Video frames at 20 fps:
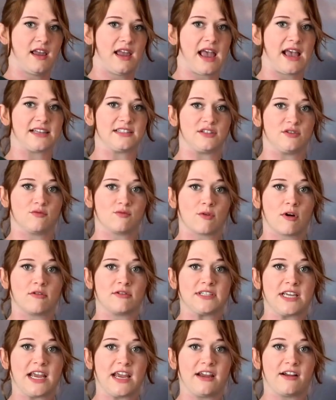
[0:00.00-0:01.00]
as you
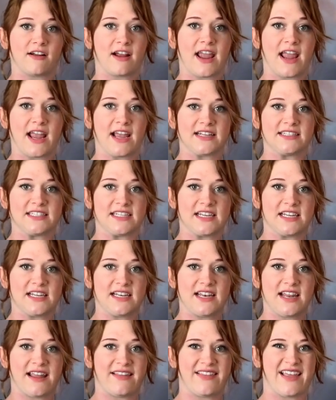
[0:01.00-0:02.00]
rotate your hand
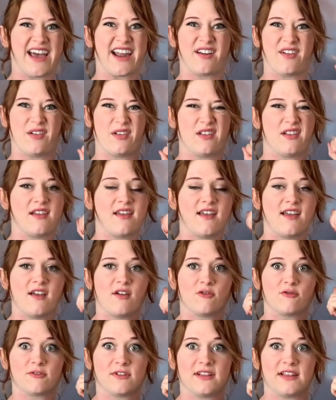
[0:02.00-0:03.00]
in, and that'll
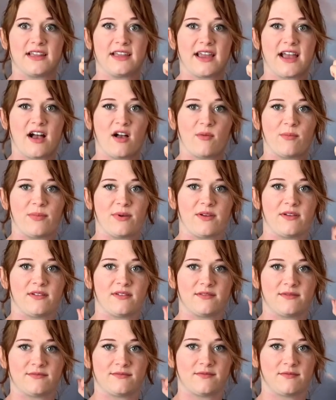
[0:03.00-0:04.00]
really help
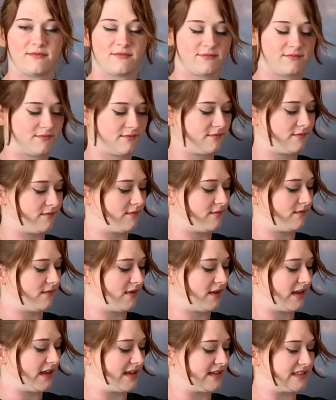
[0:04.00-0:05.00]

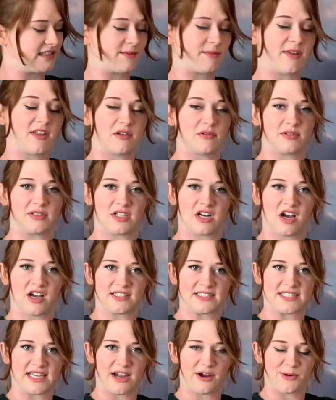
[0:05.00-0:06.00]
get some of those
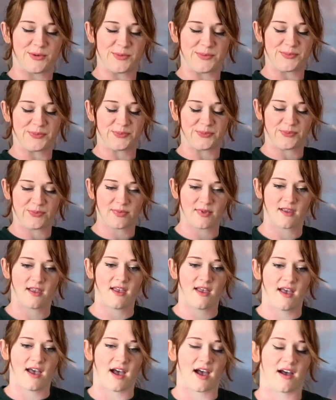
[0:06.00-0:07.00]
knots out.
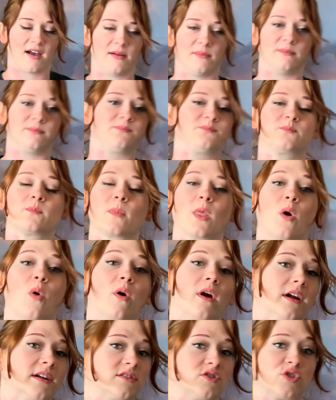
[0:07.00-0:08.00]

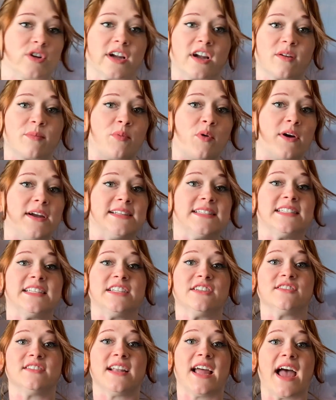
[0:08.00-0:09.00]
Or trigger points in
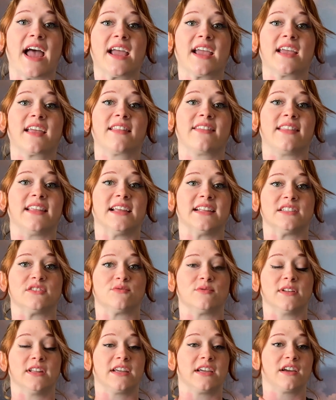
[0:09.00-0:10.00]
your neck, it's
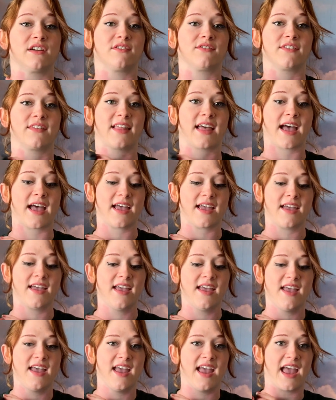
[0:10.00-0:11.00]
really good for that.
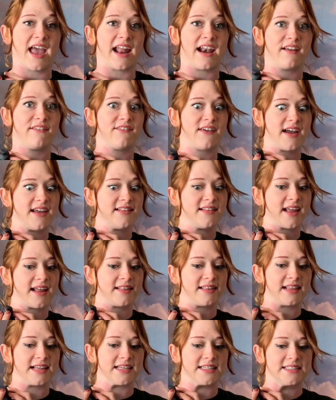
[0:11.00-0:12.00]
And I find
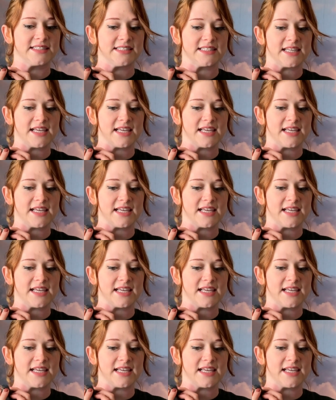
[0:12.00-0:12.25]
that this